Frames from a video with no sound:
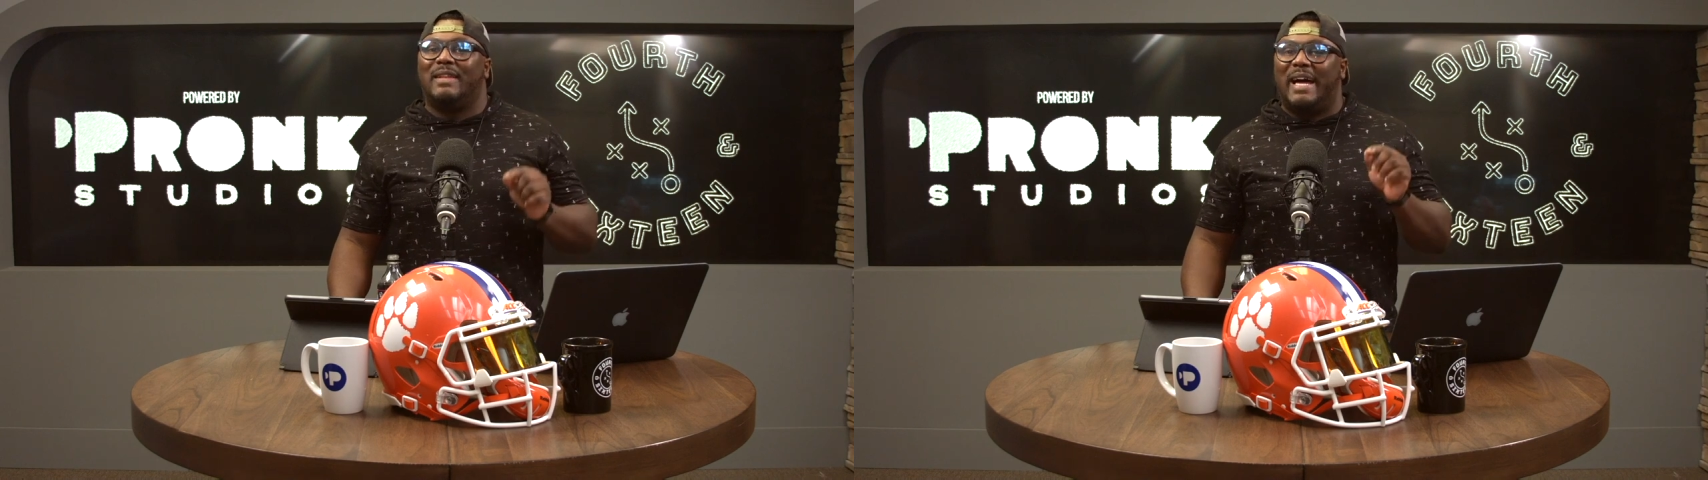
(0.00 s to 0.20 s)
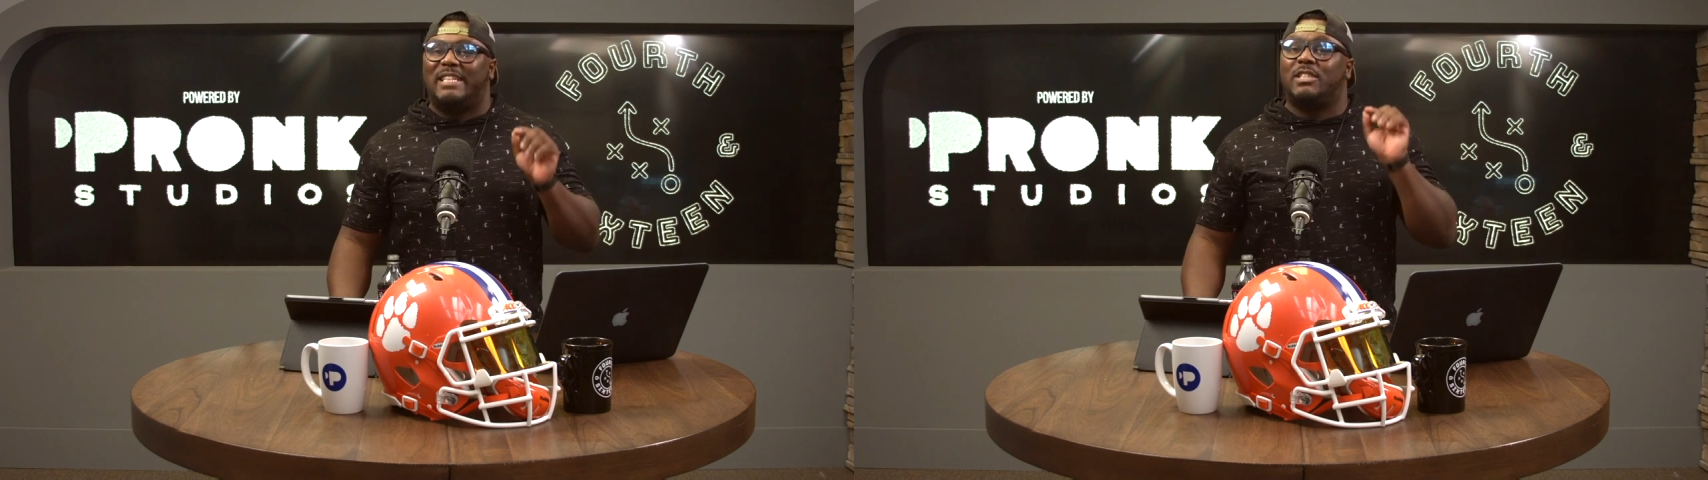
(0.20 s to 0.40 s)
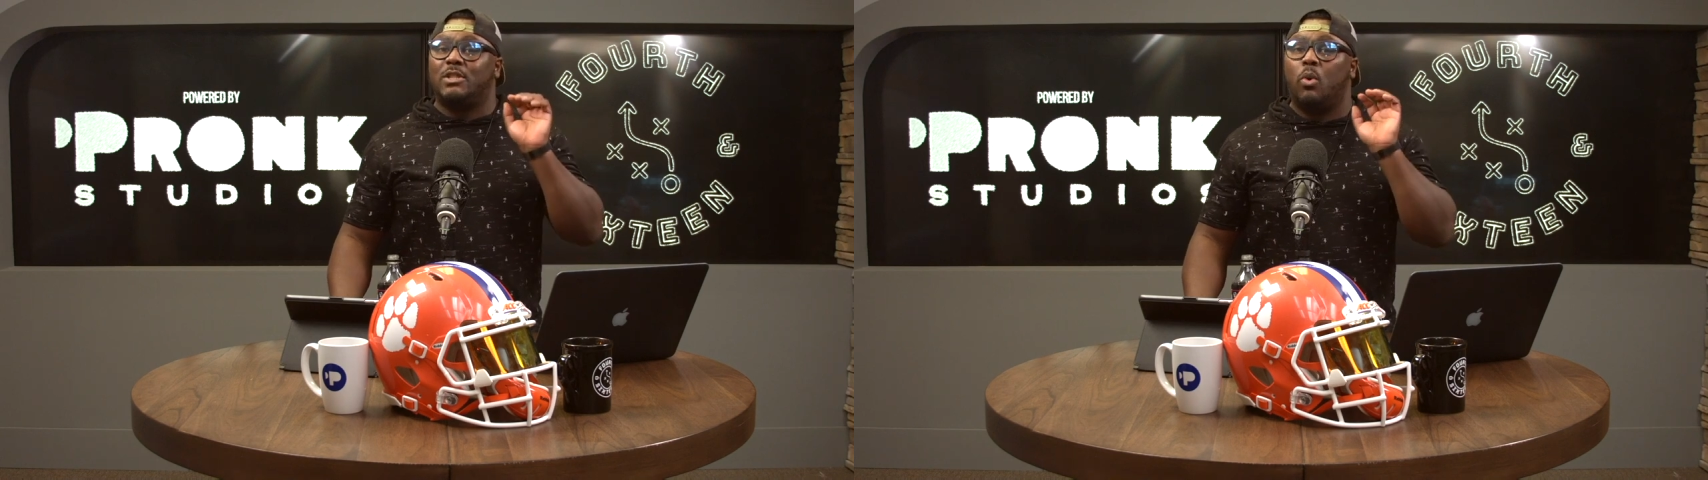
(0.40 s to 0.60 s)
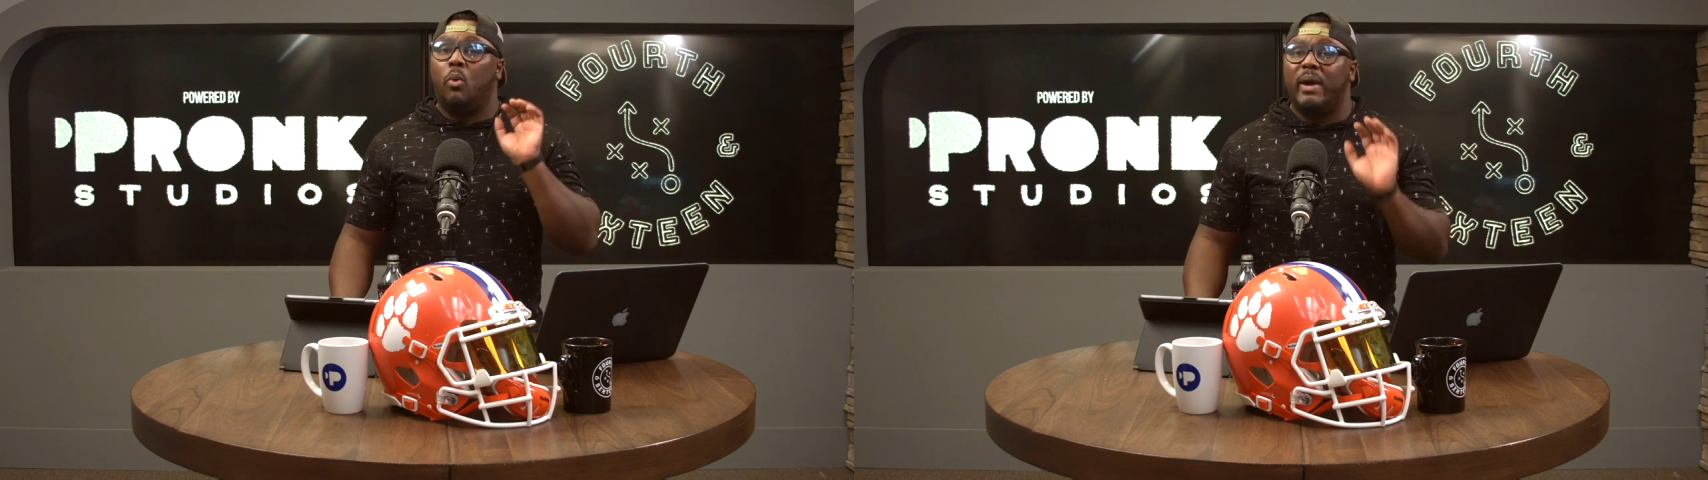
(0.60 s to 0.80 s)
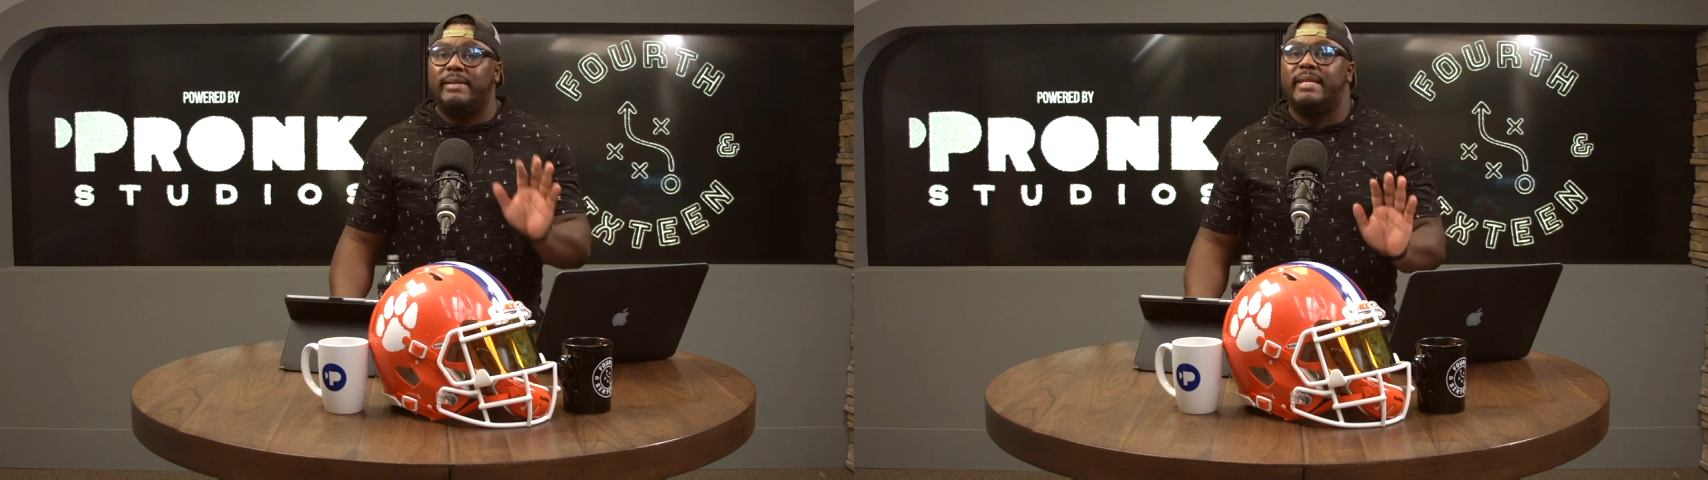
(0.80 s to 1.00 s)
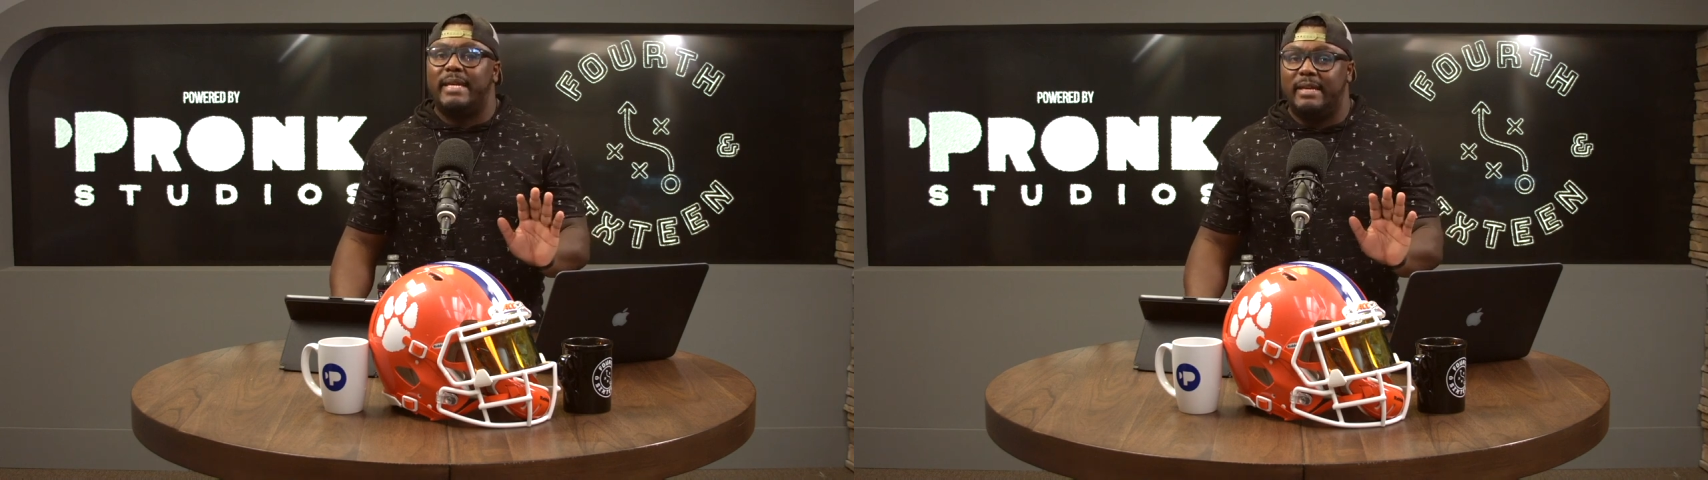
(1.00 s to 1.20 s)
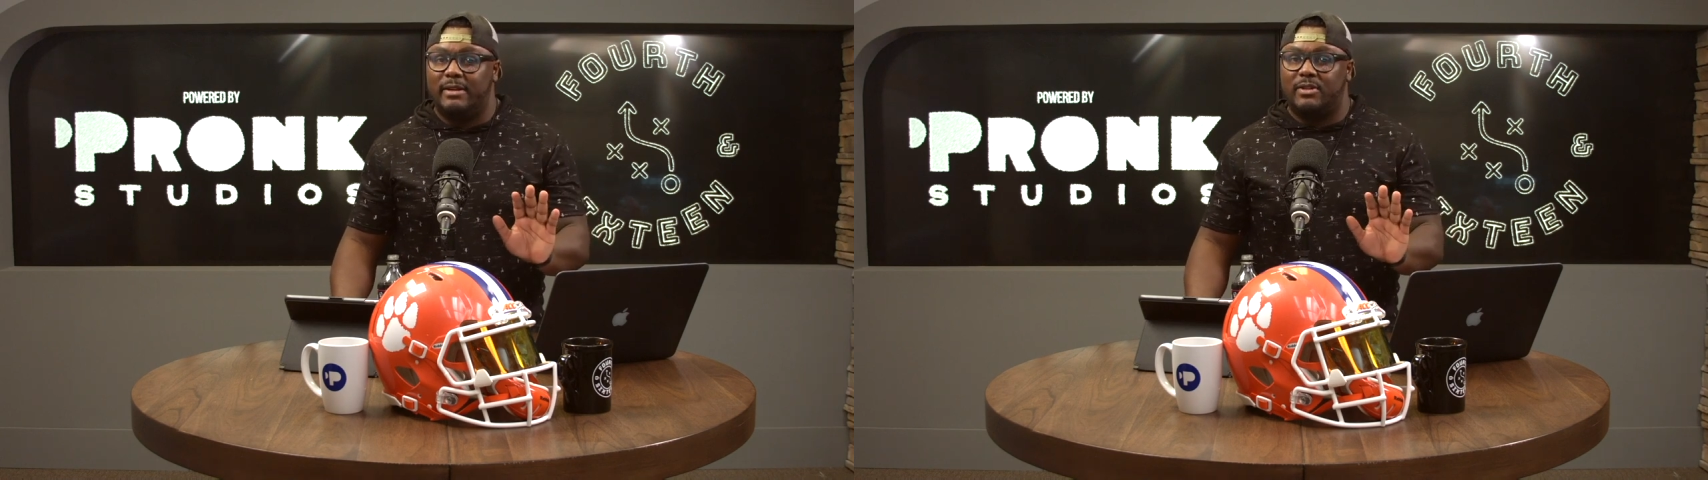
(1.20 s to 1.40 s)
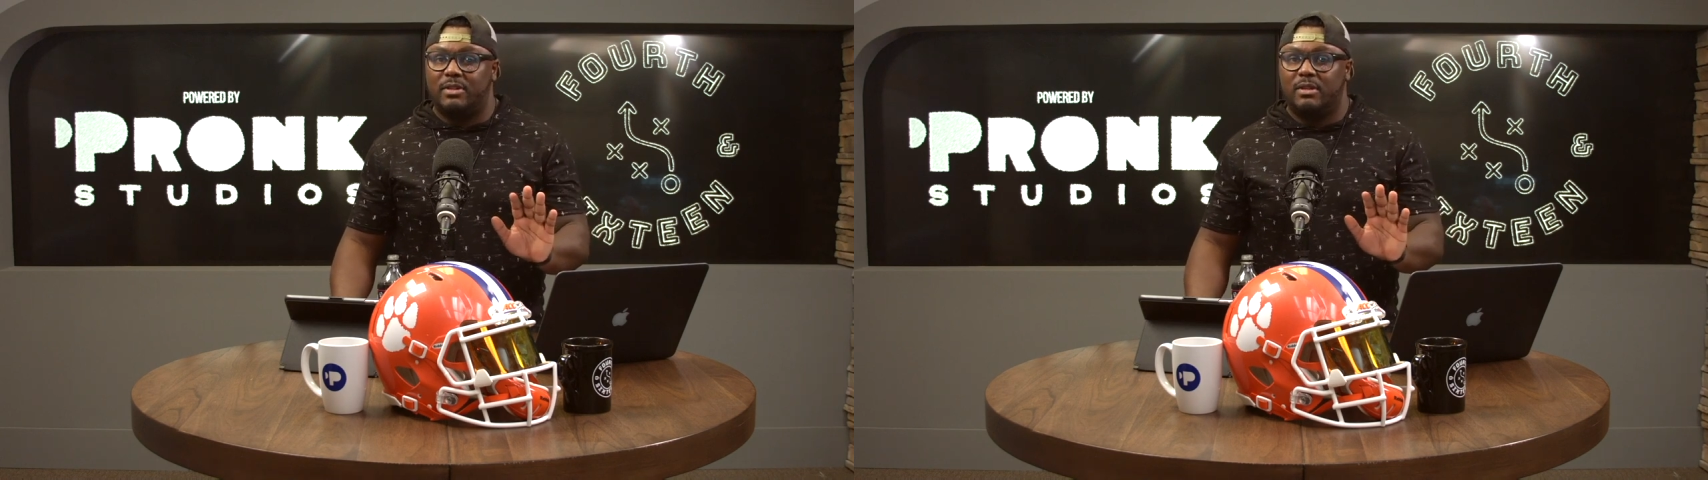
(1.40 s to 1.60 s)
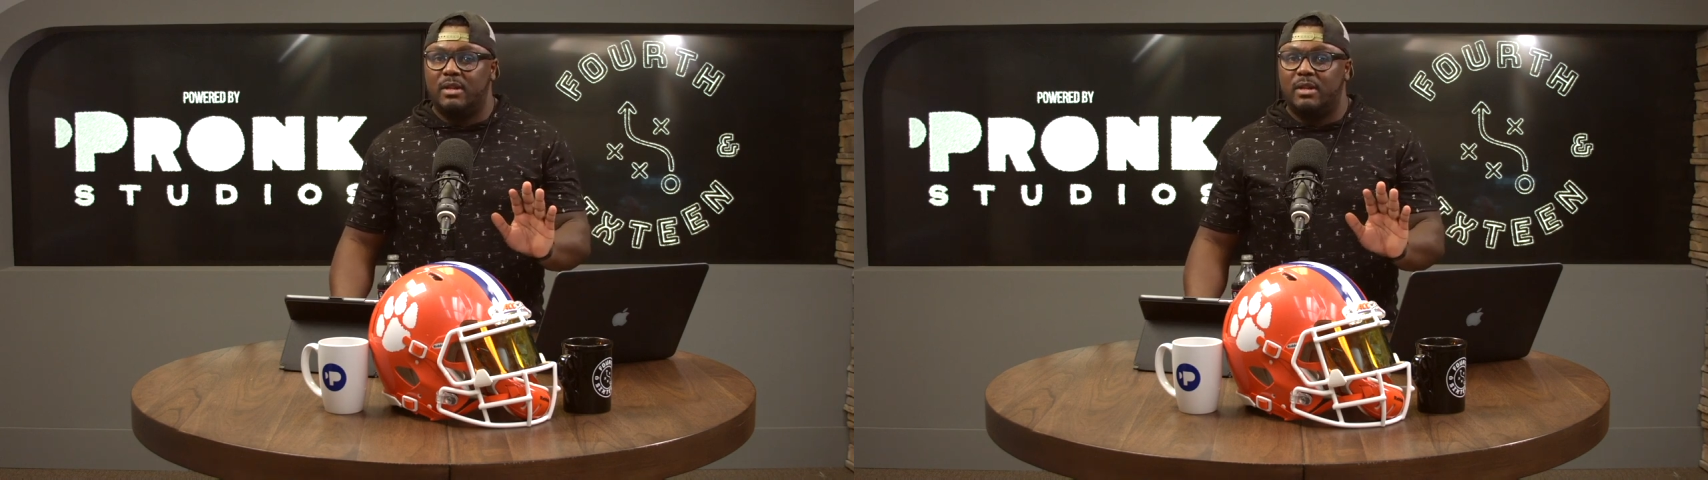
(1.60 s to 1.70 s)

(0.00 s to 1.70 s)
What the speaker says: last 20 years?